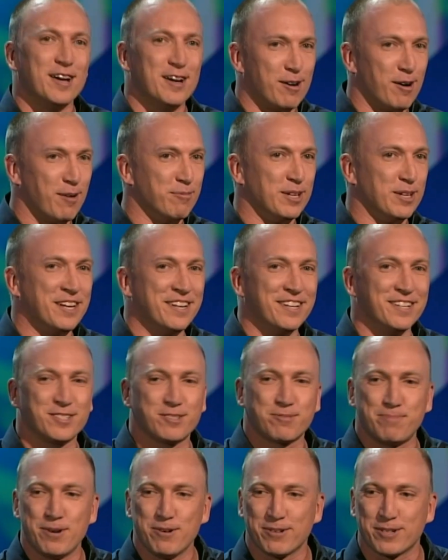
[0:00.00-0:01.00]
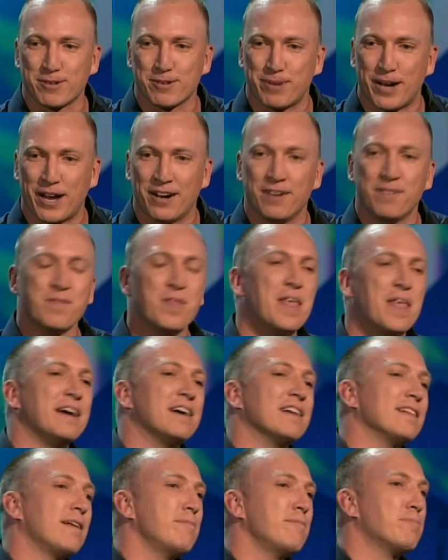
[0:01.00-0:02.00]
I'm a little spooked about it.
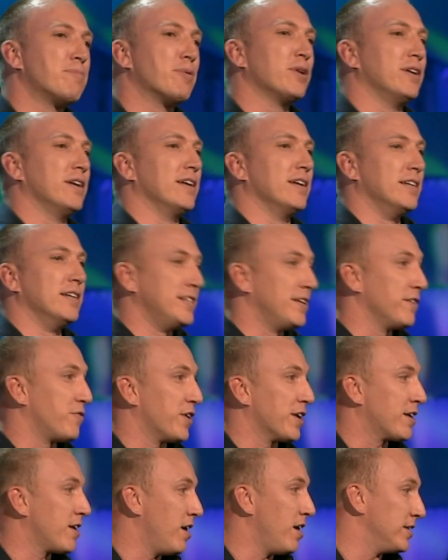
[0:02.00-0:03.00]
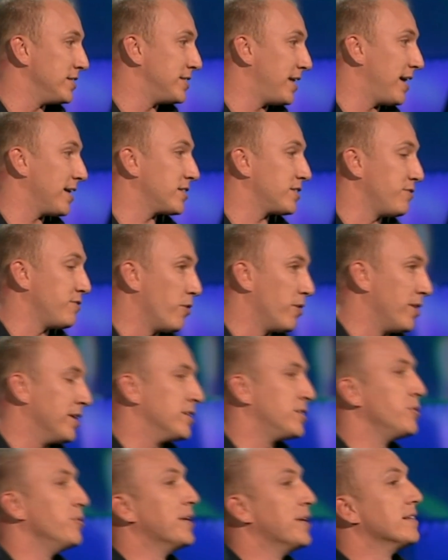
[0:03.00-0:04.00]
Let me put it in a different context for you
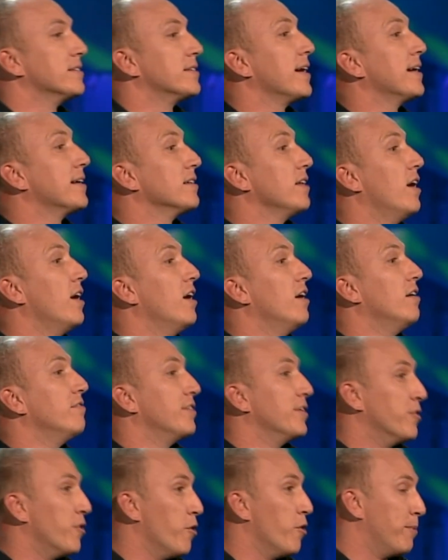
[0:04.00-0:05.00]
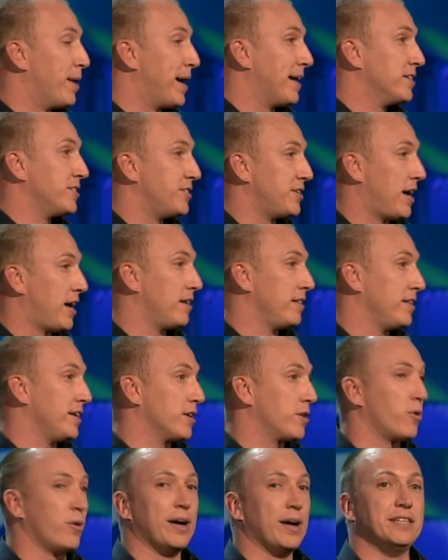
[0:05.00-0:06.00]
so we can take love and romance out of the
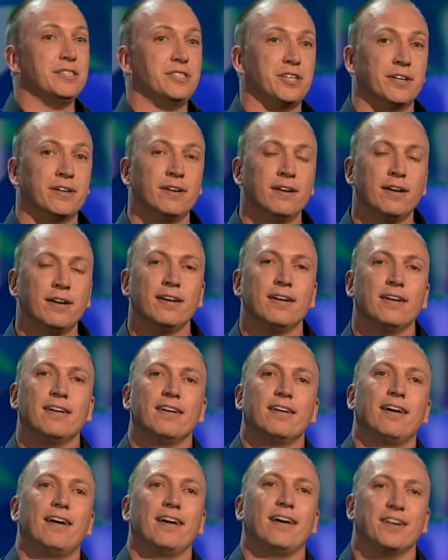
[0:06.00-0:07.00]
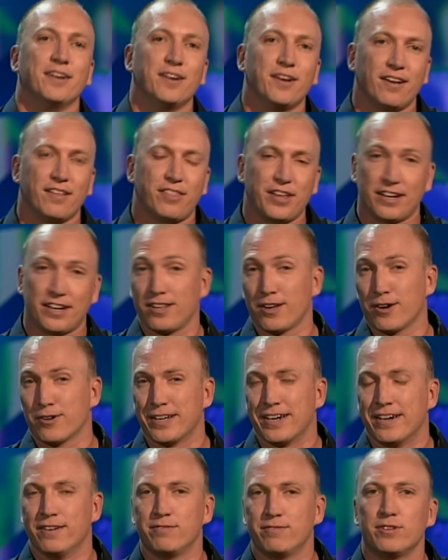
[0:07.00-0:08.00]
equation and think
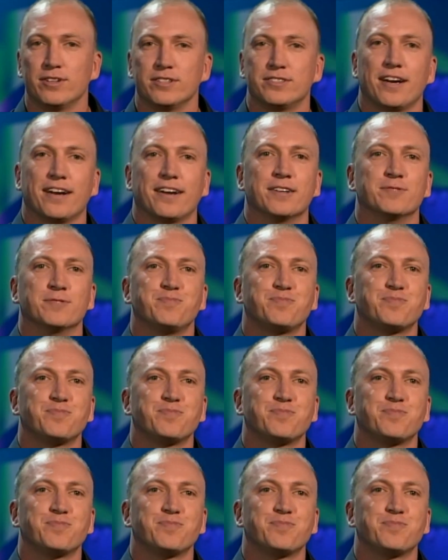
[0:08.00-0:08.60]
clearly for a second.